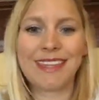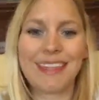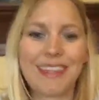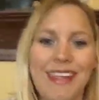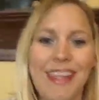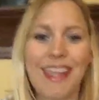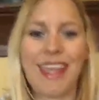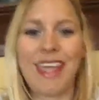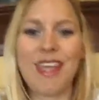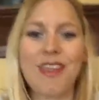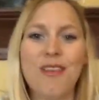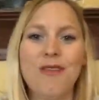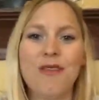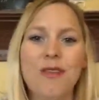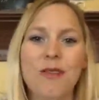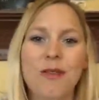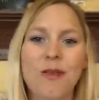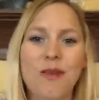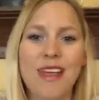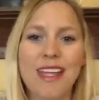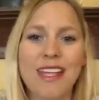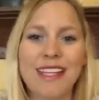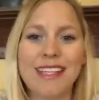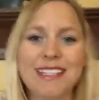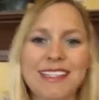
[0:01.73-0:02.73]
Hey
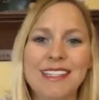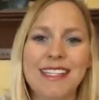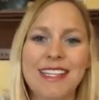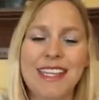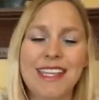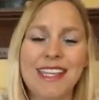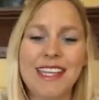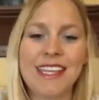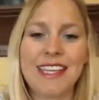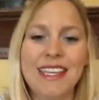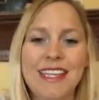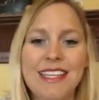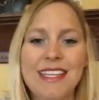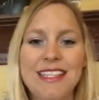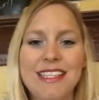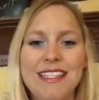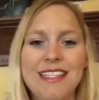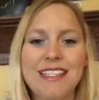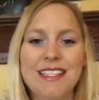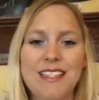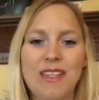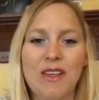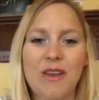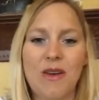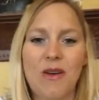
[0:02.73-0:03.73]
everyone.
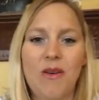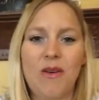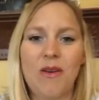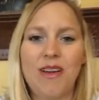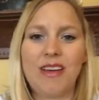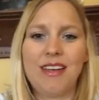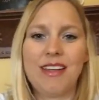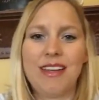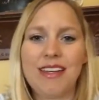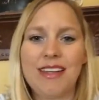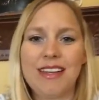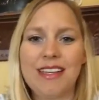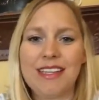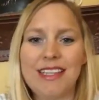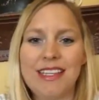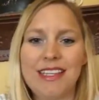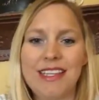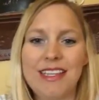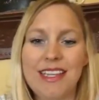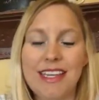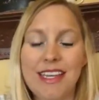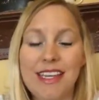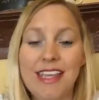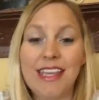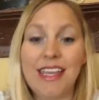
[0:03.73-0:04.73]
So
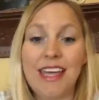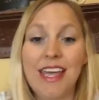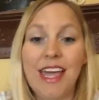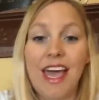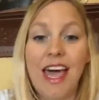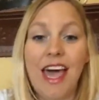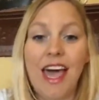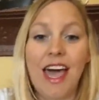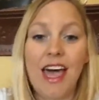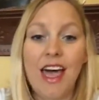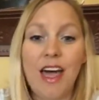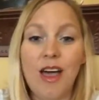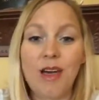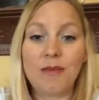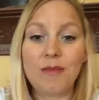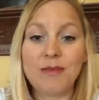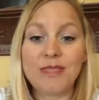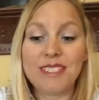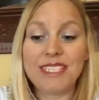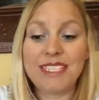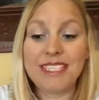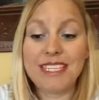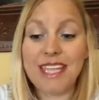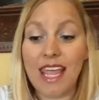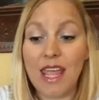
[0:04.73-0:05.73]

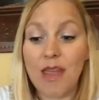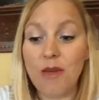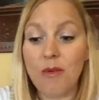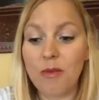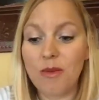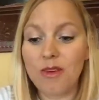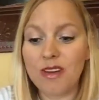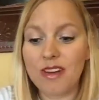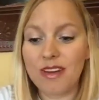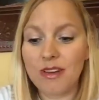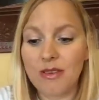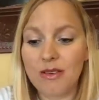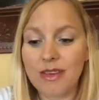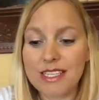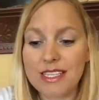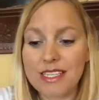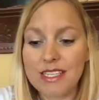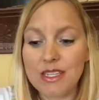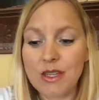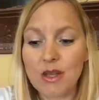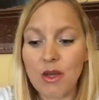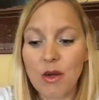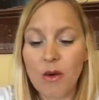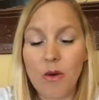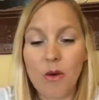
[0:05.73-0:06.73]
today we're going
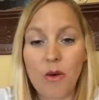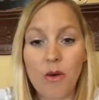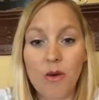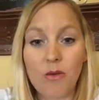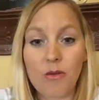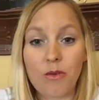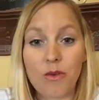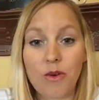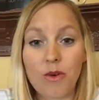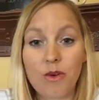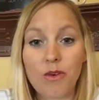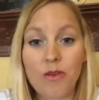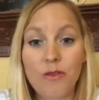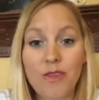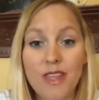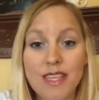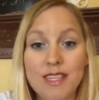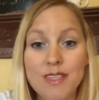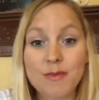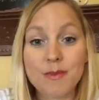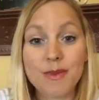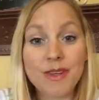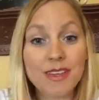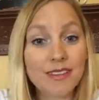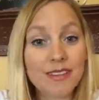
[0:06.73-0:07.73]
to go over
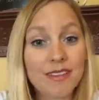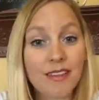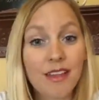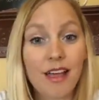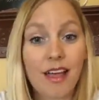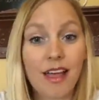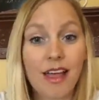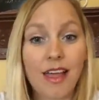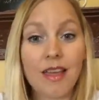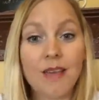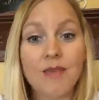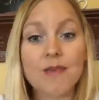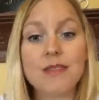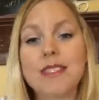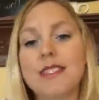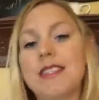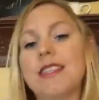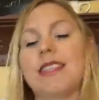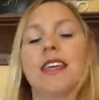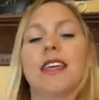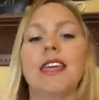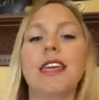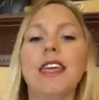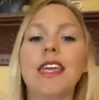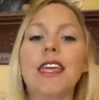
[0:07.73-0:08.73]
Facebook Lives.
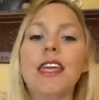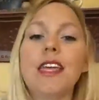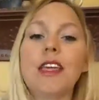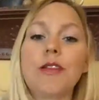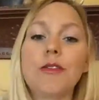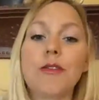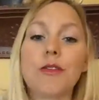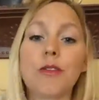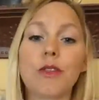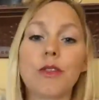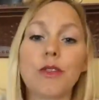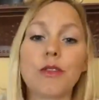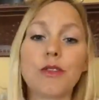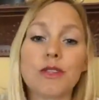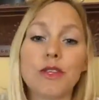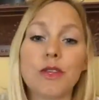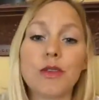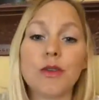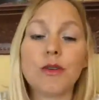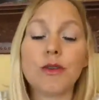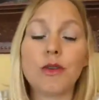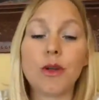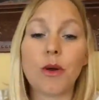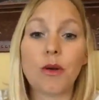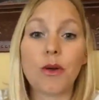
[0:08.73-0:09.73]
And for those of
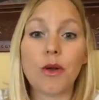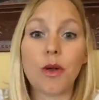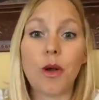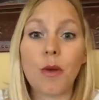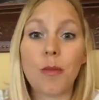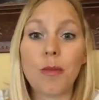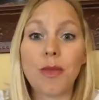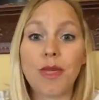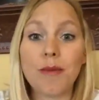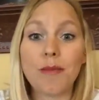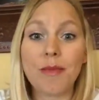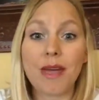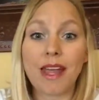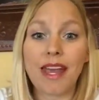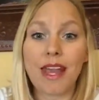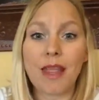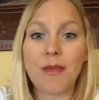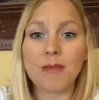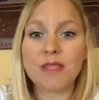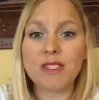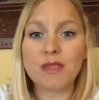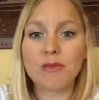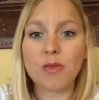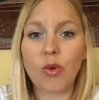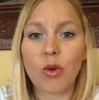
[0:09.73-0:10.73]
you who don't know me, my
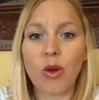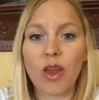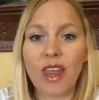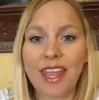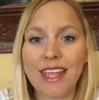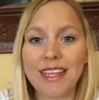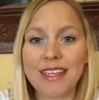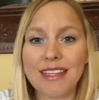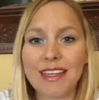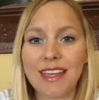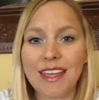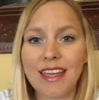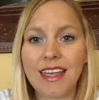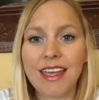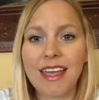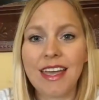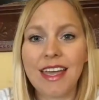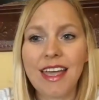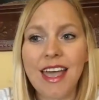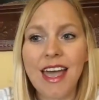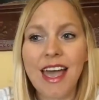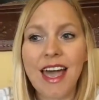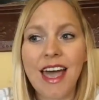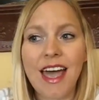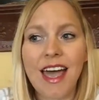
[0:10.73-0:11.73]
name is Miranda.
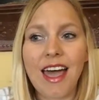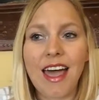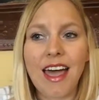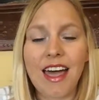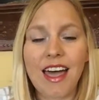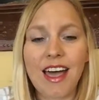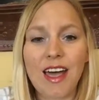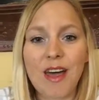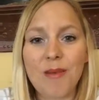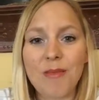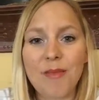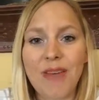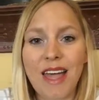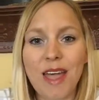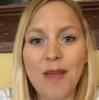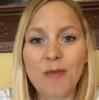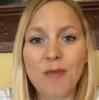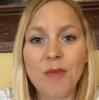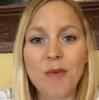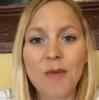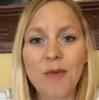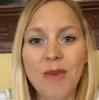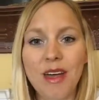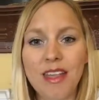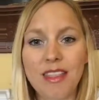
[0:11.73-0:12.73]
I'm
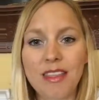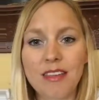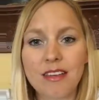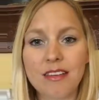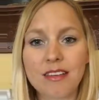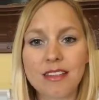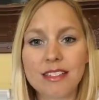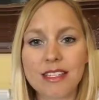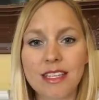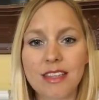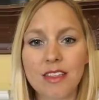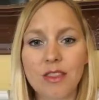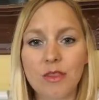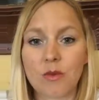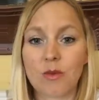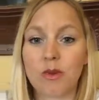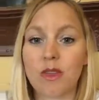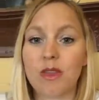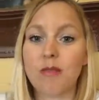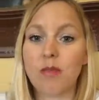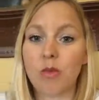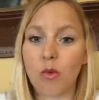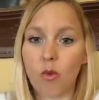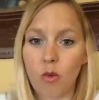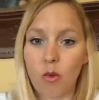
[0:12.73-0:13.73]
a mother to
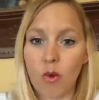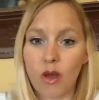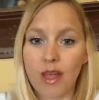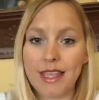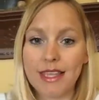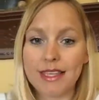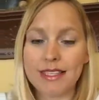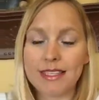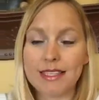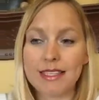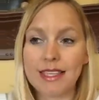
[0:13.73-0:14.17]
3 boys,